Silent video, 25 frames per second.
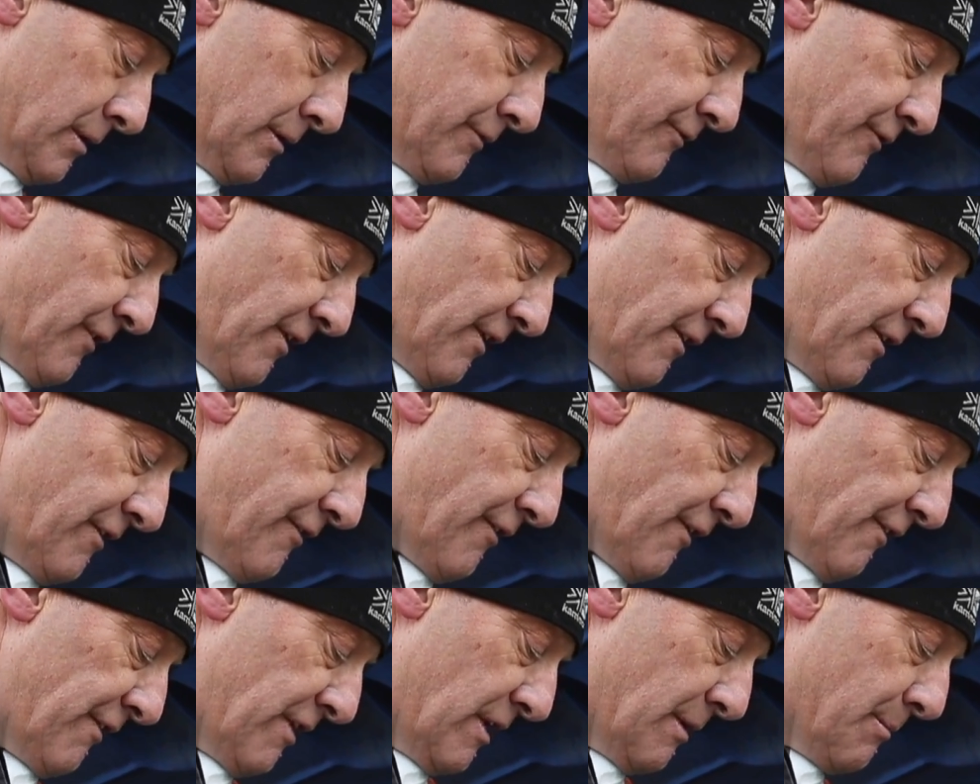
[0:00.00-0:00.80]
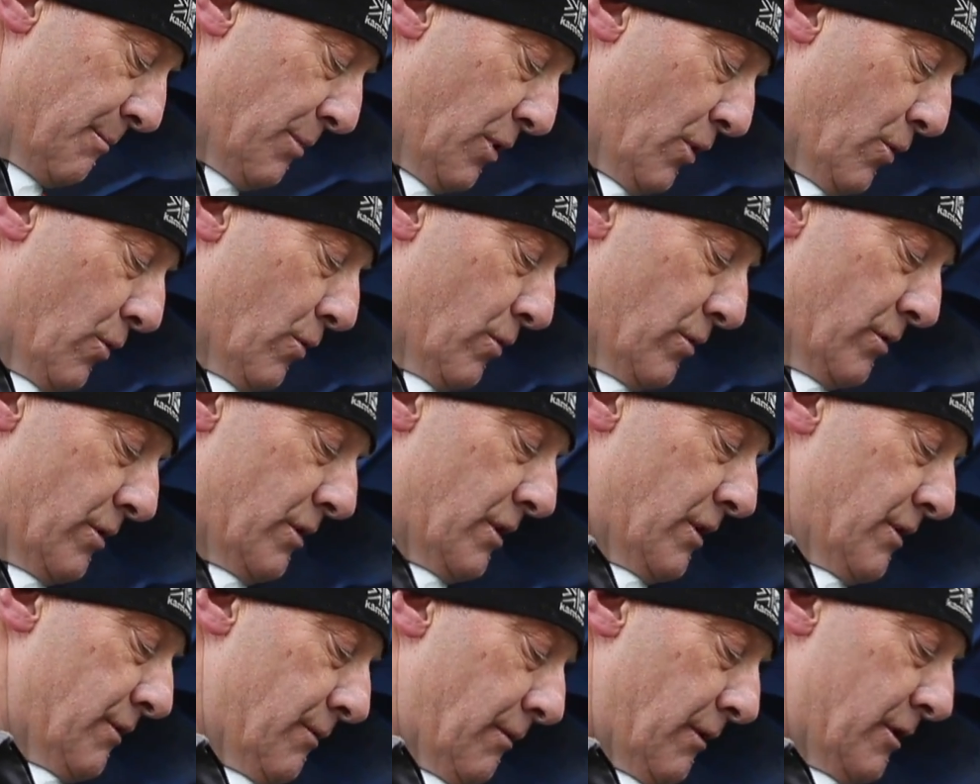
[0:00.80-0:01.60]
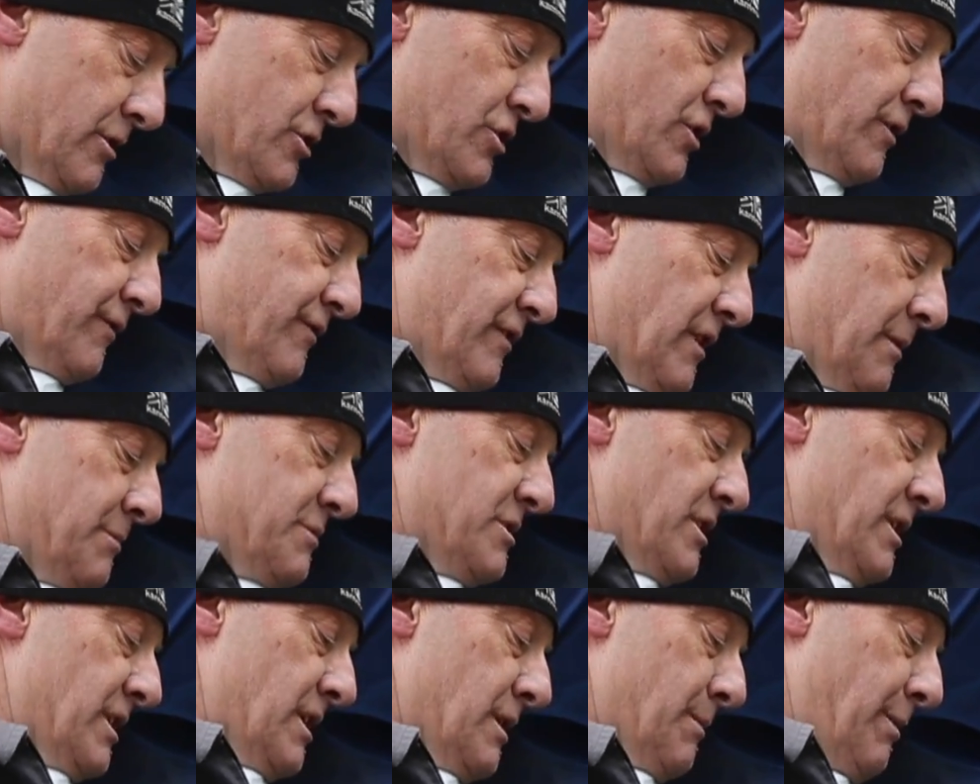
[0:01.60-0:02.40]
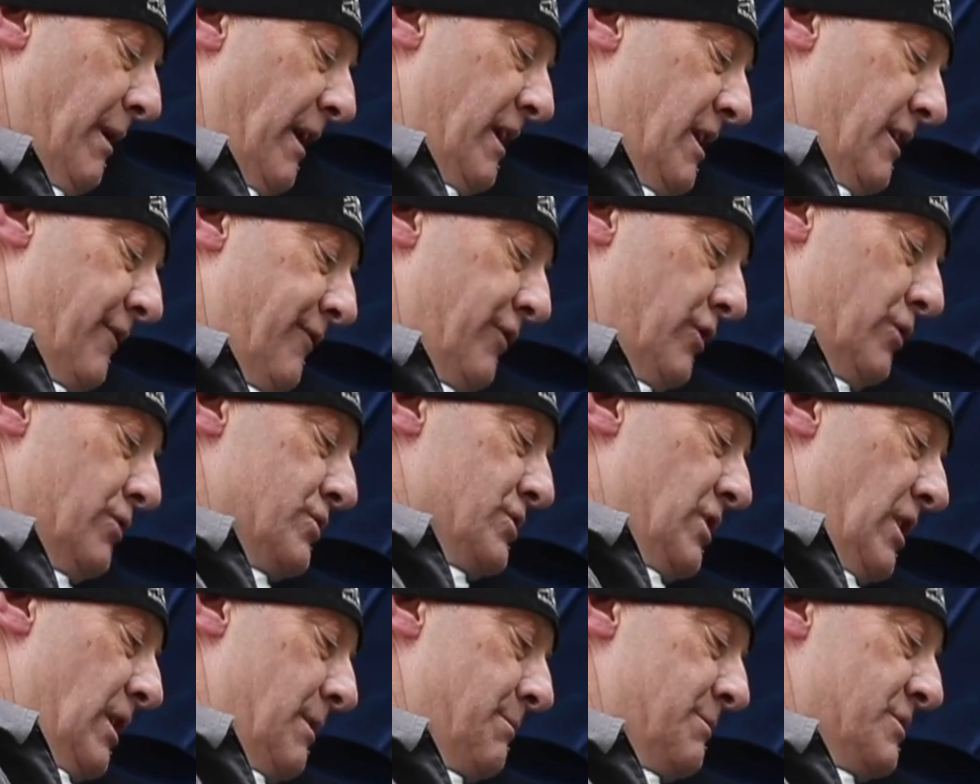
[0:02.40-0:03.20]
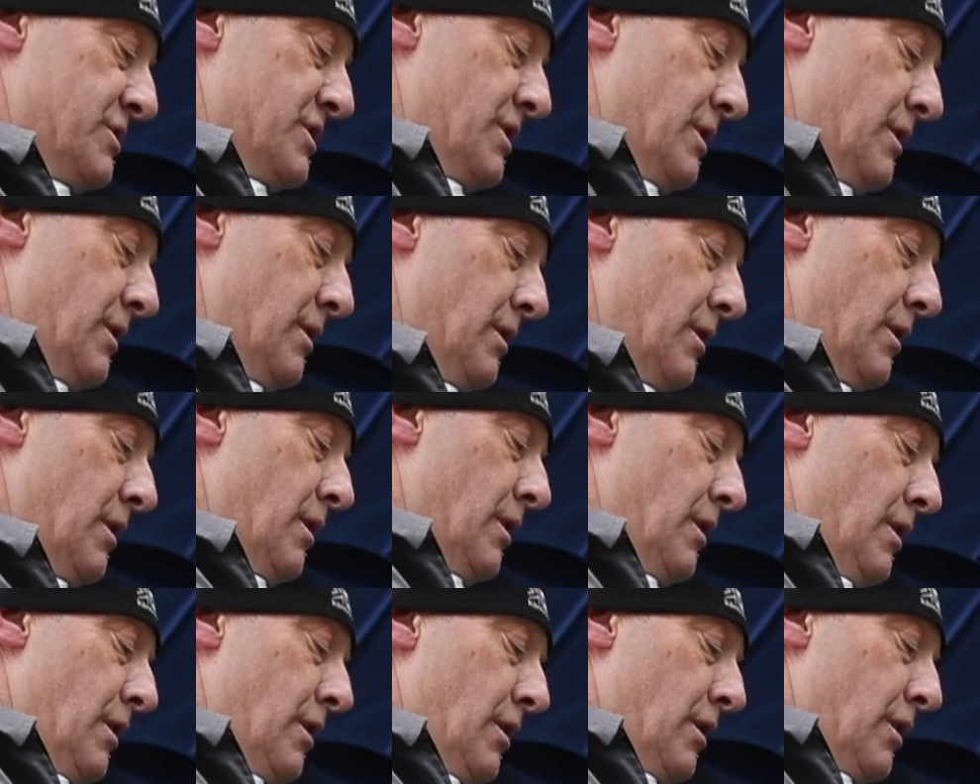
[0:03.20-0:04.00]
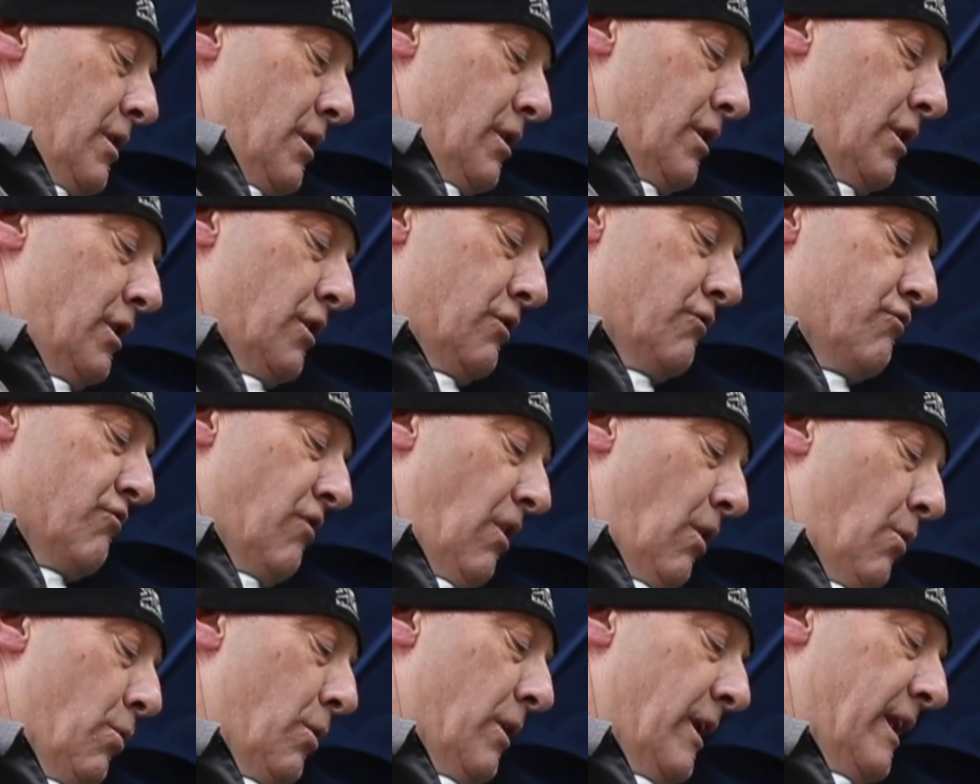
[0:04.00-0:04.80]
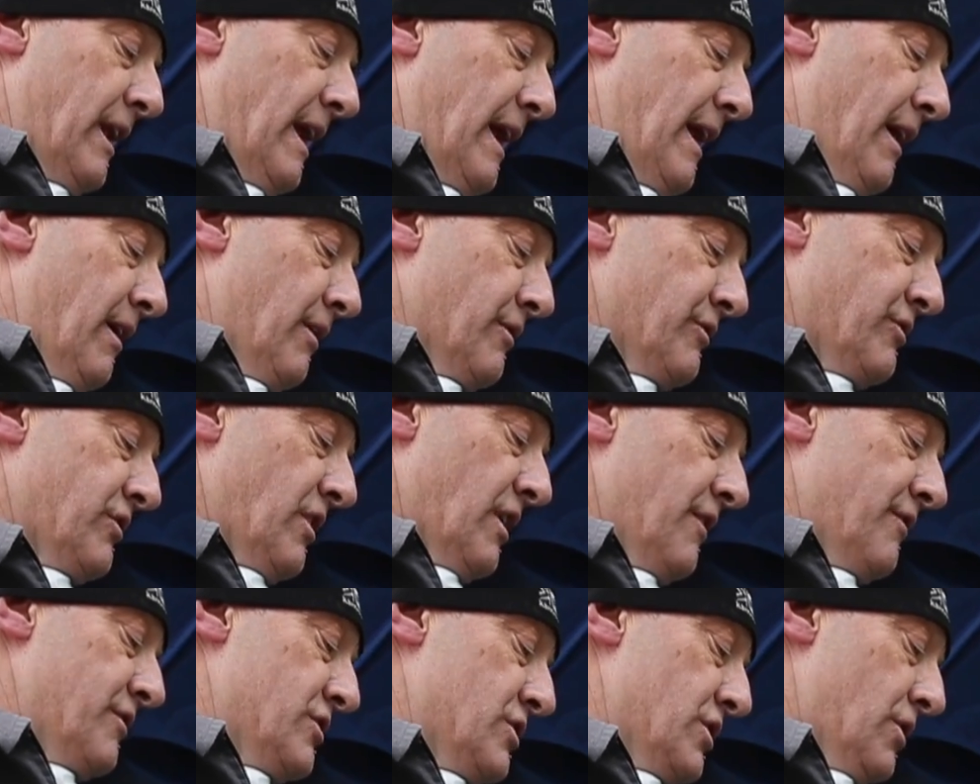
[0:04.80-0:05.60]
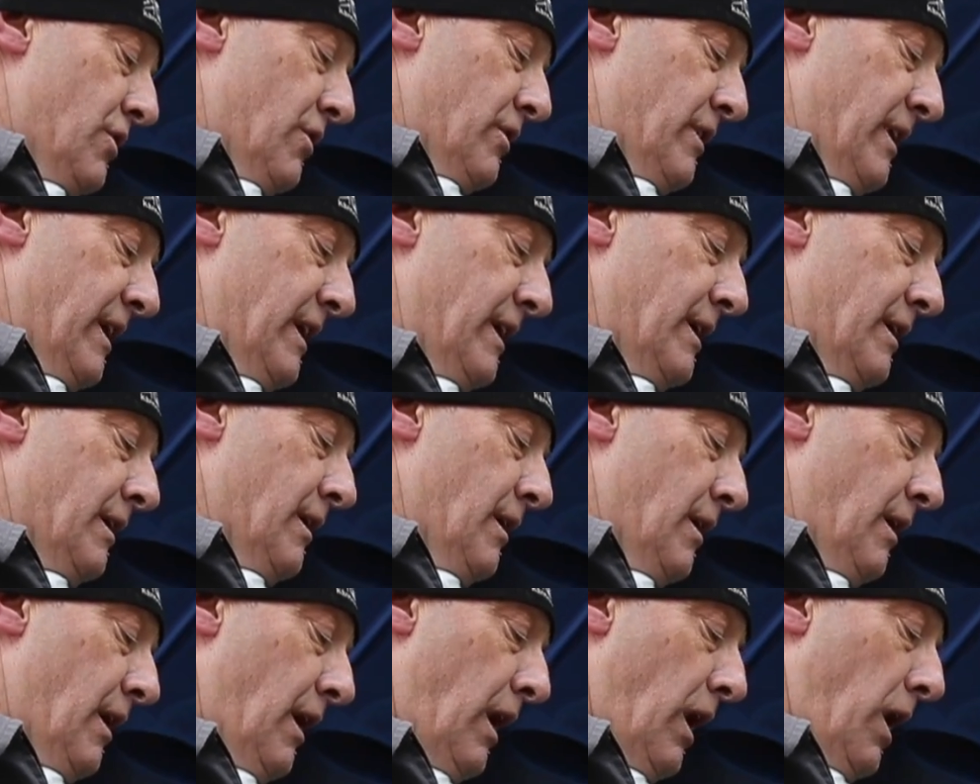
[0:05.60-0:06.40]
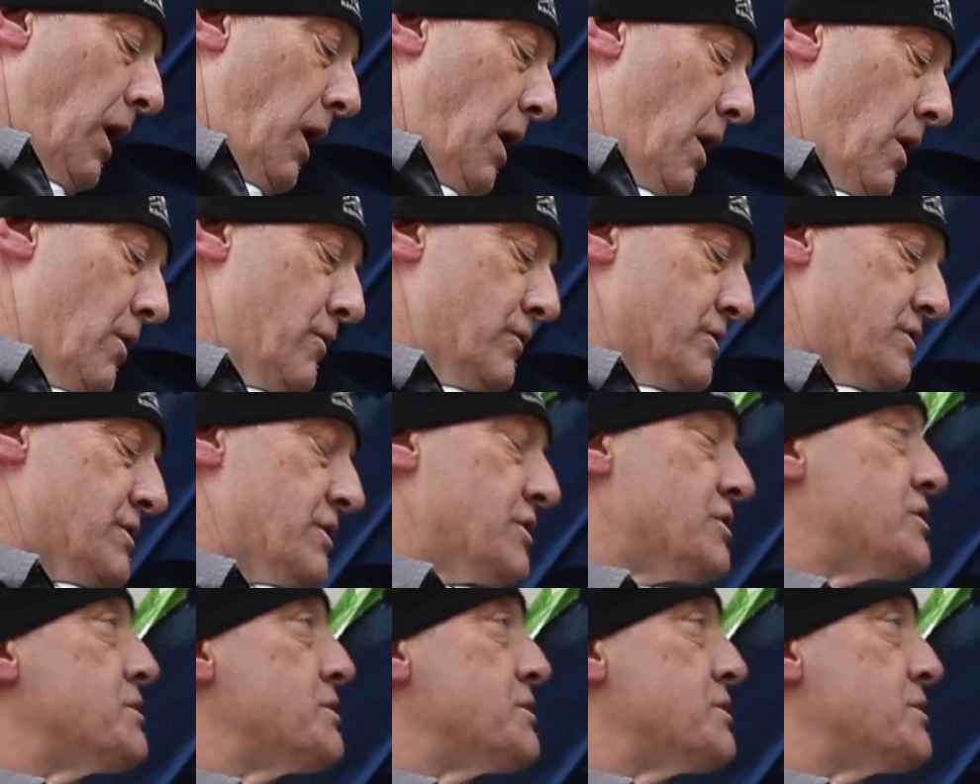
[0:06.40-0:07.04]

Very, very important that once you've dipped it in the paint a few times, you roll it out so that you're not getting loads of